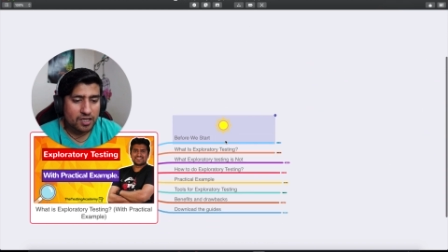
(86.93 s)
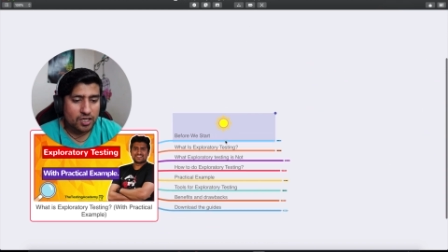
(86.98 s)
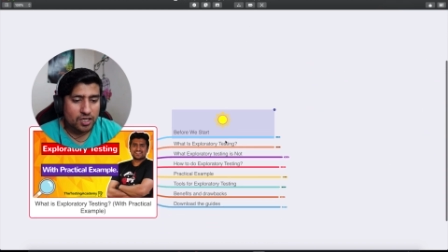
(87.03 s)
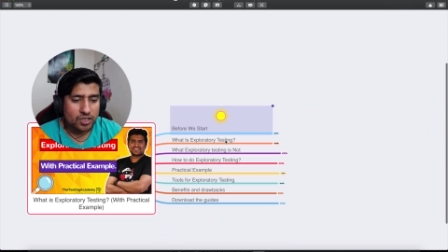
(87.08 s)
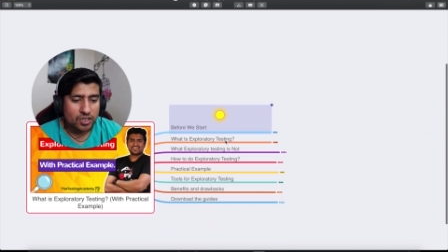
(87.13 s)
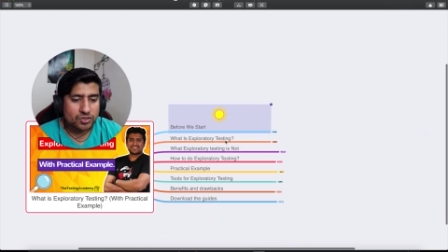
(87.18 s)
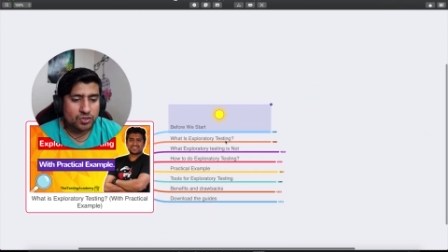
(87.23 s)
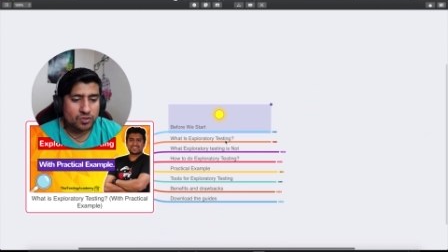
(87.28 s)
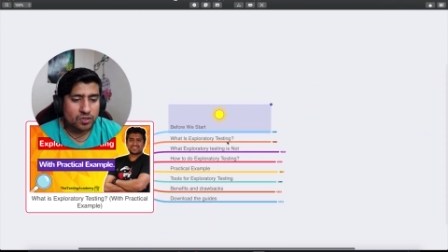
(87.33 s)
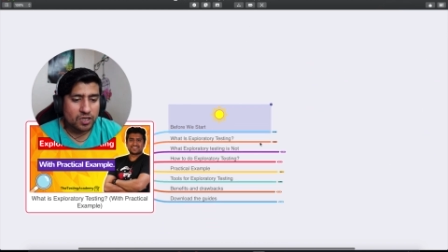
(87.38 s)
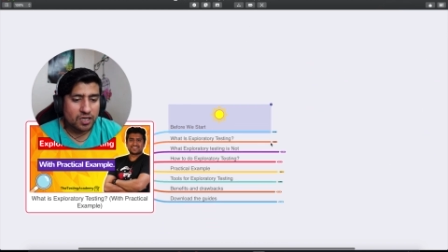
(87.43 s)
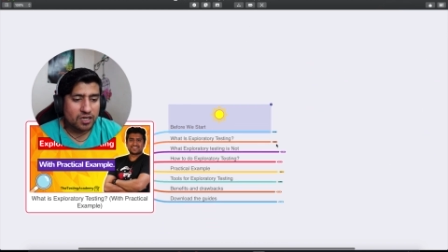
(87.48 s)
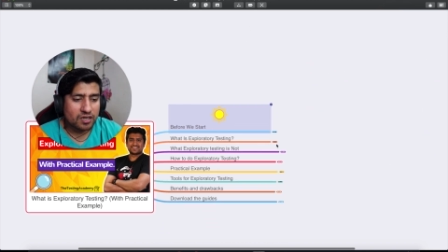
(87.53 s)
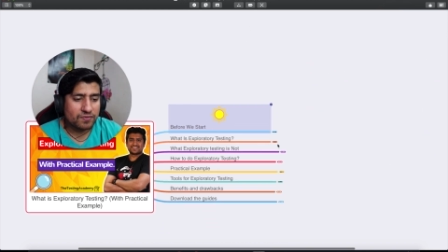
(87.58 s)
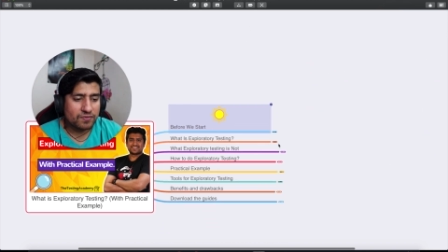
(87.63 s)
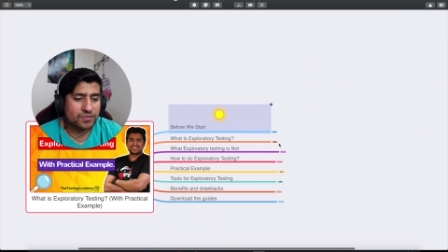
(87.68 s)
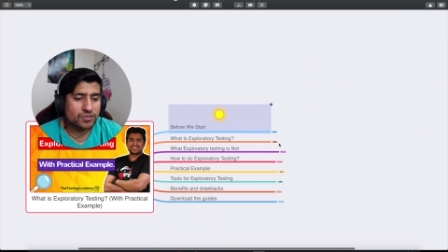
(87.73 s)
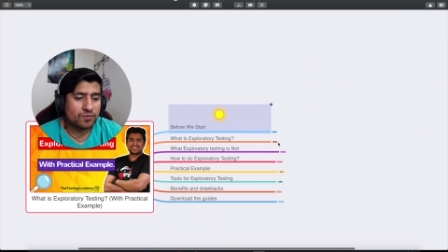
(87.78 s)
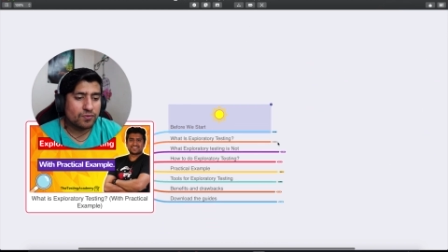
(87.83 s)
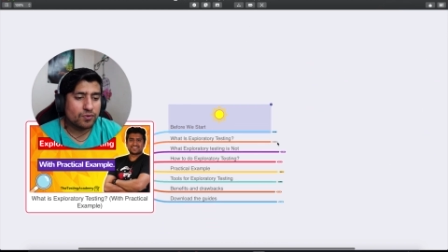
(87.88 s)
so uh,
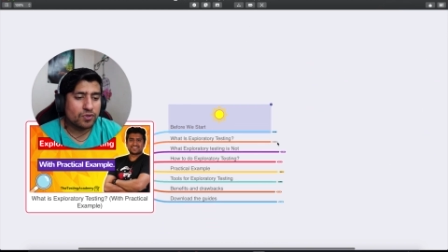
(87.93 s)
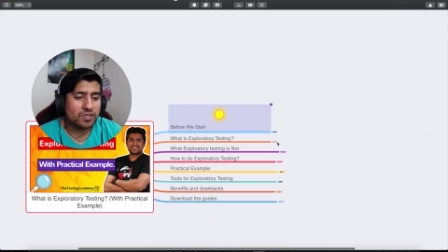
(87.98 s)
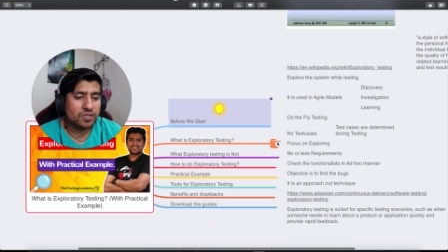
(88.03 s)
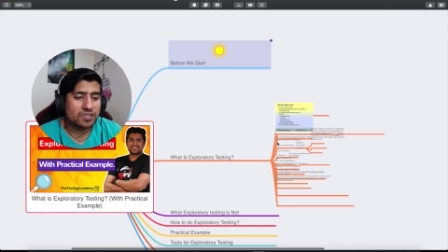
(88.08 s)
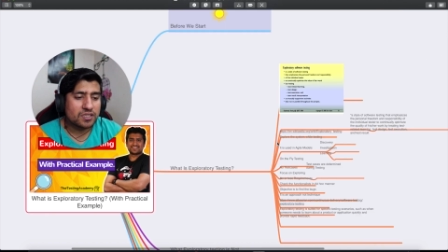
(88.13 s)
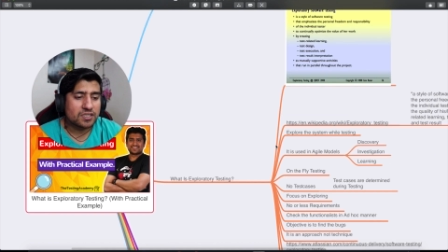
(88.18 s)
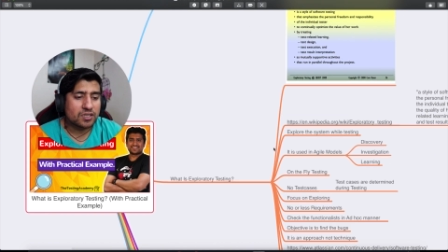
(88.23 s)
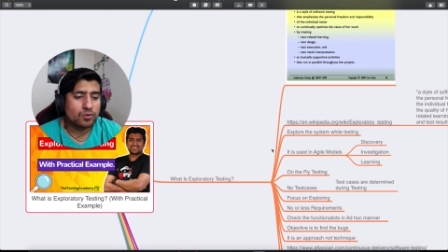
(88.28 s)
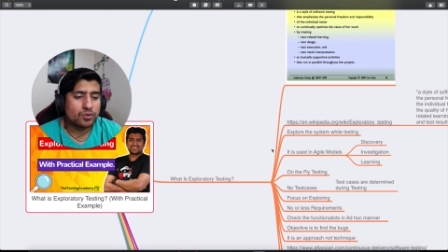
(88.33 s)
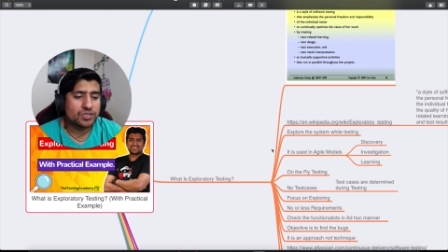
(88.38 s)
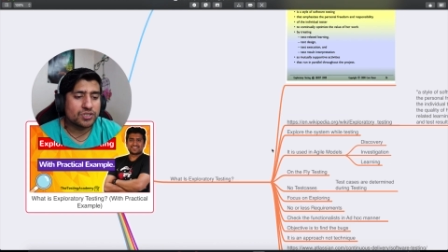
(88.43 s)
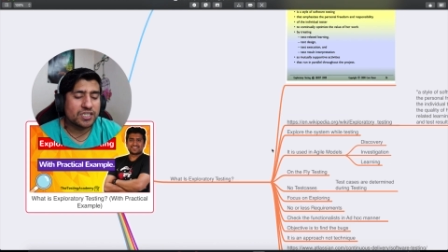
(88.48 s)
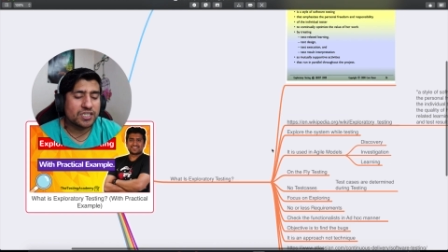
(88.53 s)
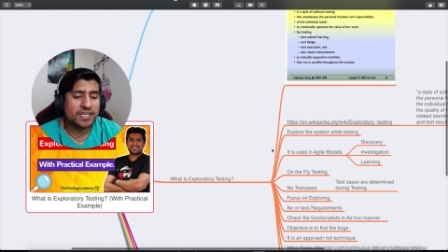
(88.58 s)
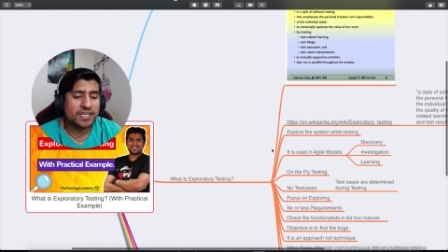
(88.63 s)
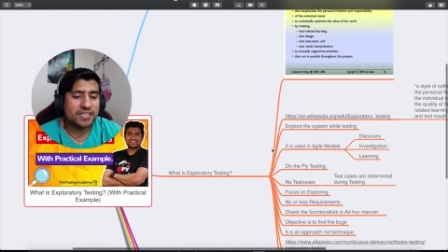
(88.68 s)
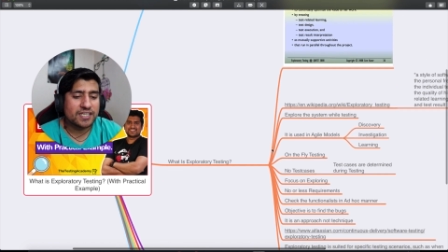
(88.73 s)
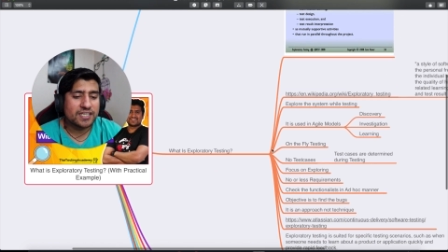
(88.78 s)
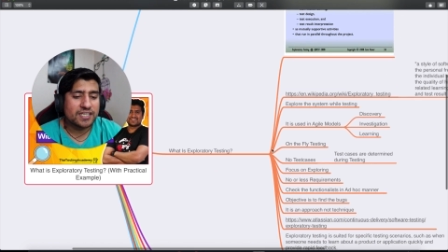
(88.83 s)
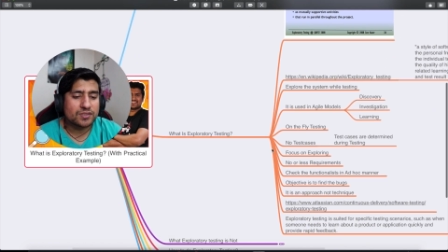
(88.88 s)
first of all, the question
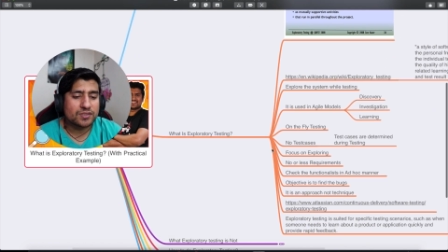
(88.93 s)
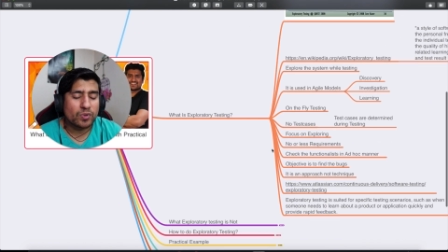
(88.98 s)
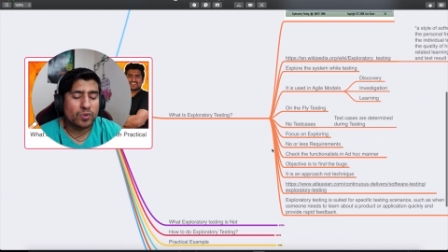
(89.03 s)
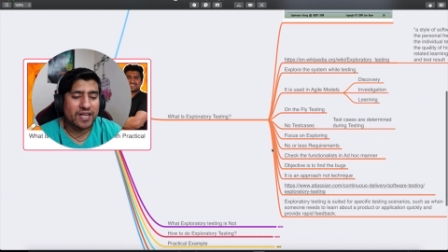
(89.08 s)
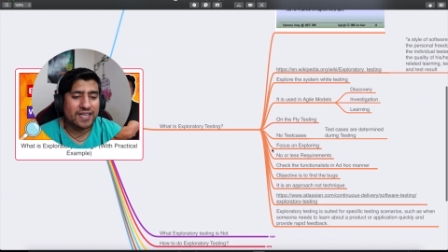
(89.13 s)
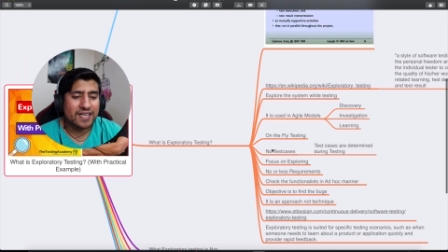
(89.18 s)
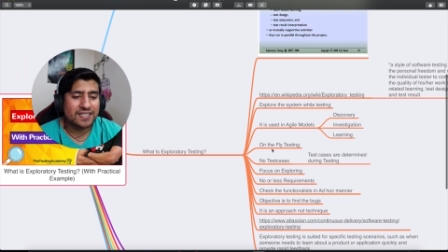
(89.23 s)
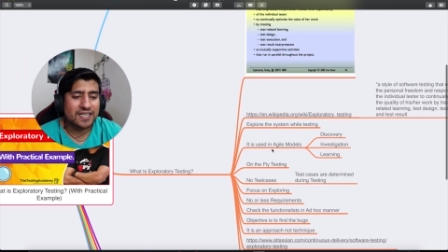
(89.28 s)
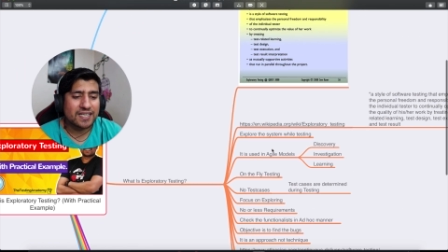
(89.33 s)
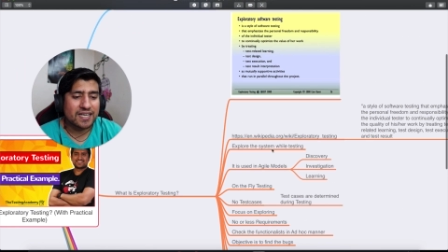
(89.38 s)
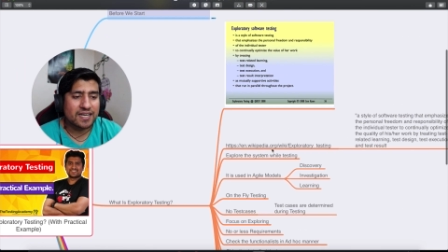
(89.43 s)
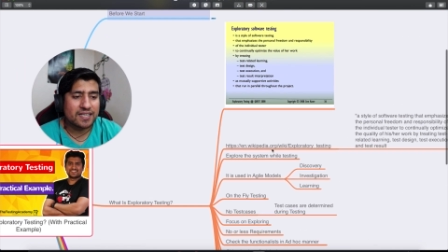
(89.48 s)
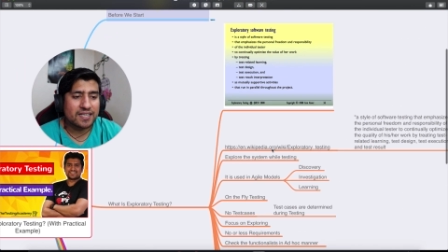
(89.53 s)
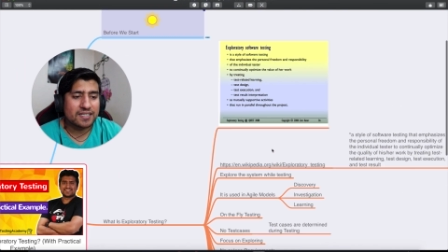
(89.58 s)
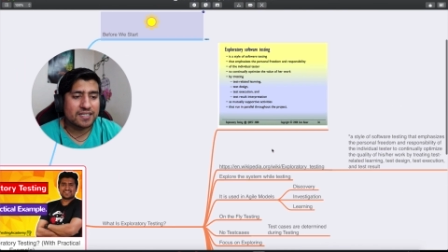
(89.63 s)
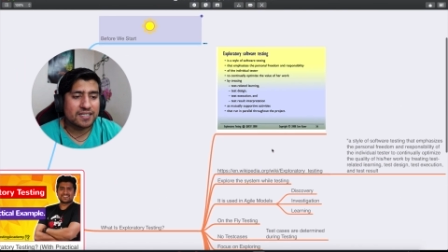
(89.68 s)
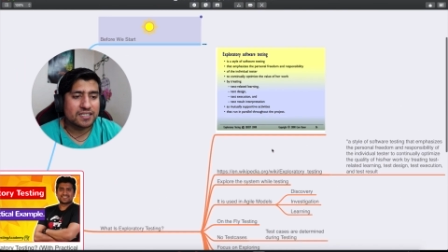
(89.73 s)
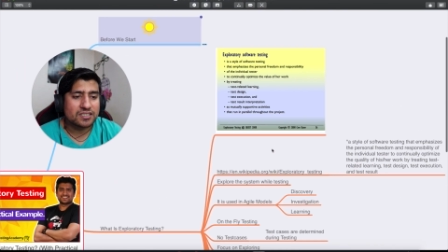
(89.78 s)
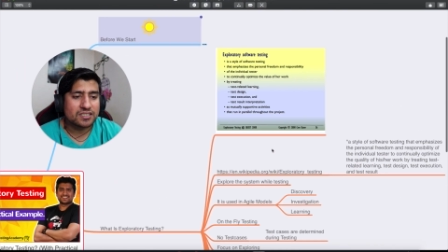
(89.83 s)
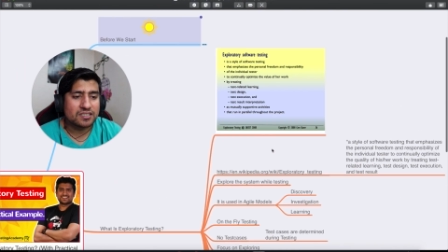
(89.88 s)
is what exactly
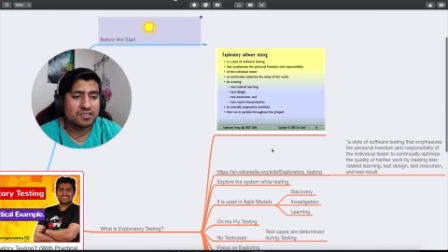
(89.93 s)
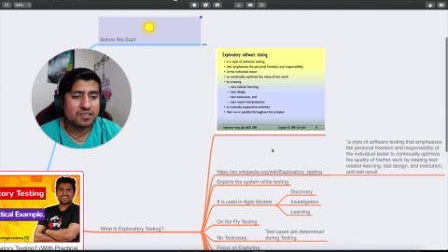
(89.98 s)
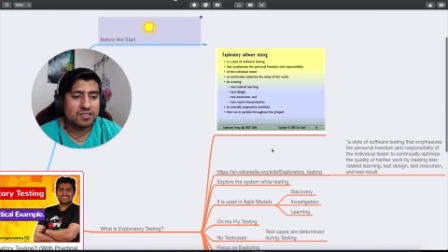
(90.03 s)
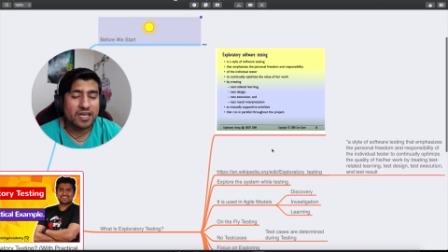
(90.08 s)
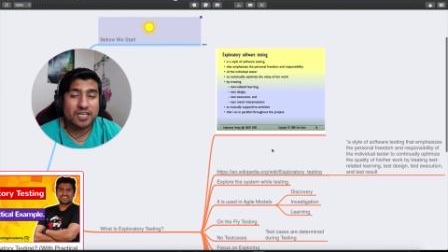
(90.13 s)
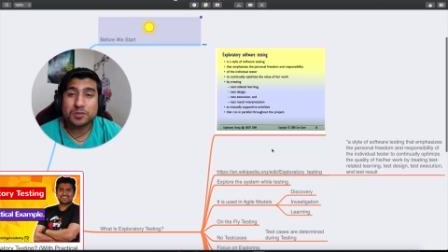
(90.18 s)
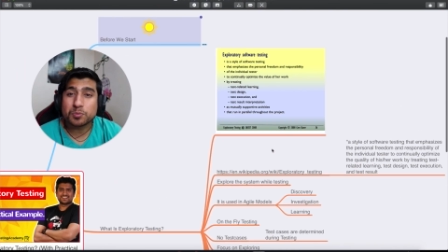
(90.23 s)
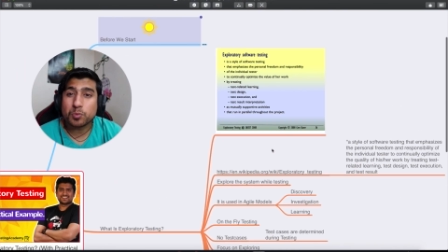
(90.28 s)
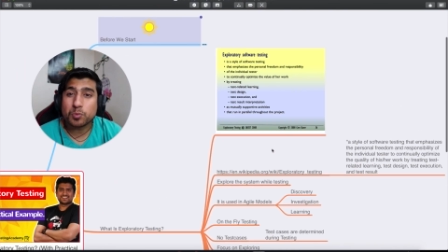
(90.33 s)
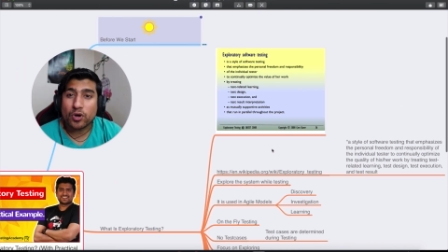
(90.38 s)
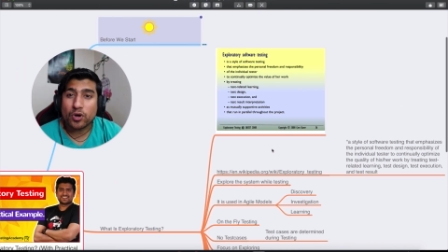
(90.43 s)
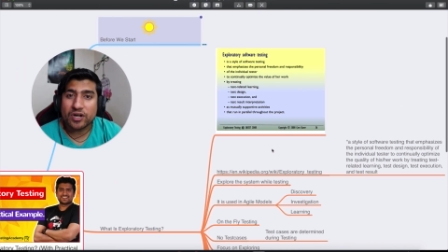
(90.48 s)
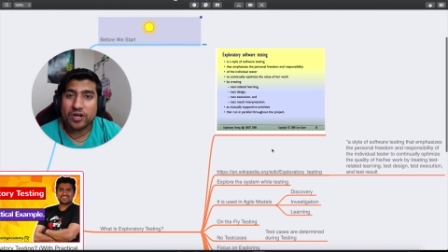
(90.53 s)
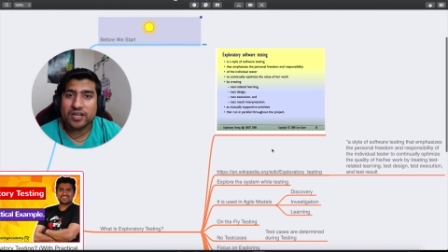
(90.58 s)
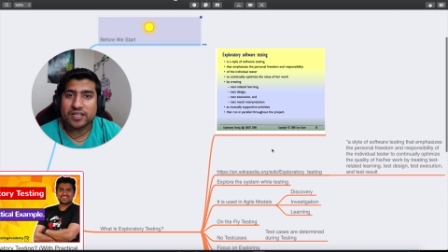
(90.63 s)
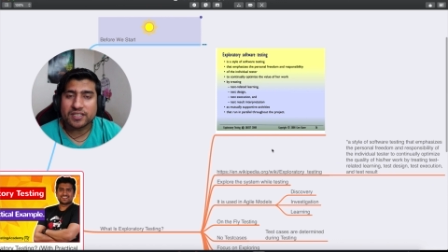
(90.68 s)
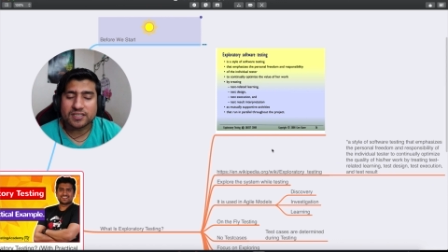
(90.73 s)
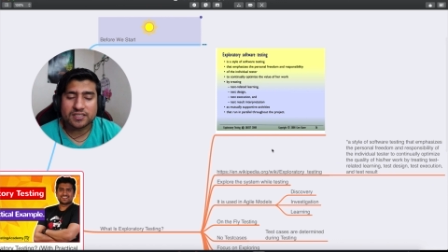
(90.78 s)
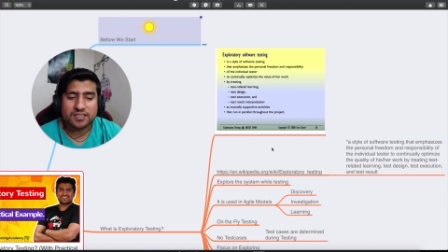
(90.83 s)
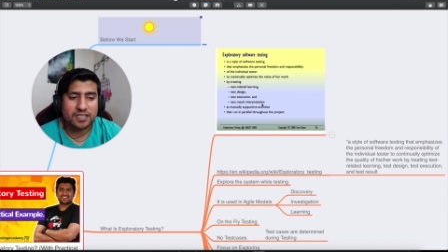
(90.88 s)
is a exploratory
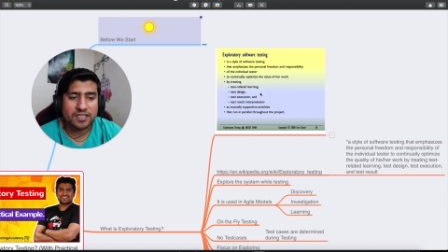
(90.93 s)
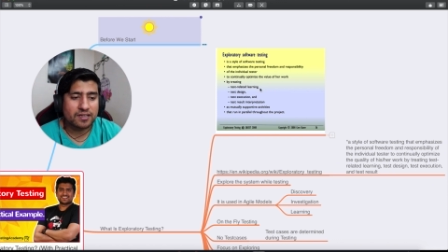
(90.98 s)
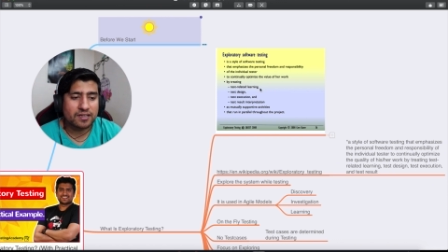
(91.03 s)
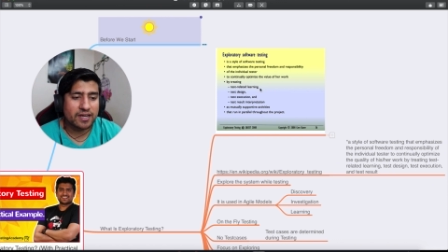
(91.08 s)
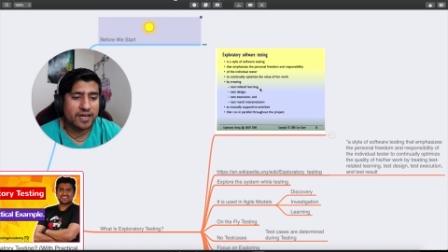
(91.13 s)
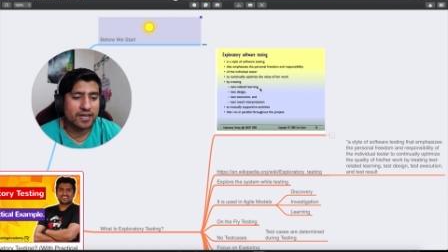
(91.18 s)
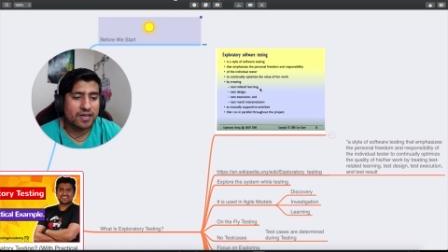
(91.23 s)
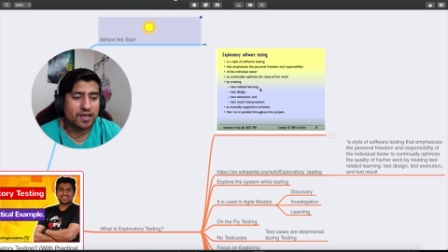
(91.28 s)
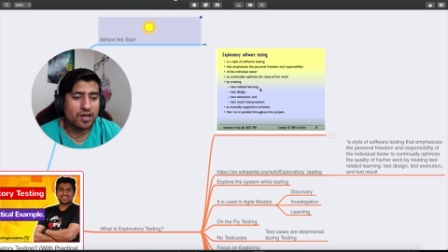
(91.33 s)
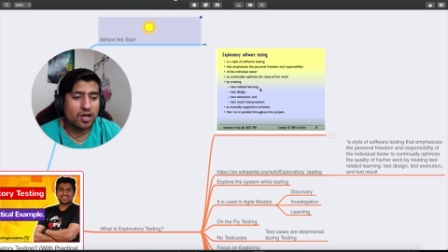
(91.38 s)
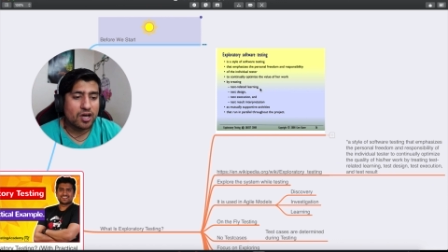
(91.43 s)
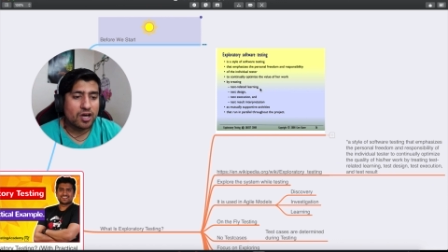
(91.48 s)
testing, right?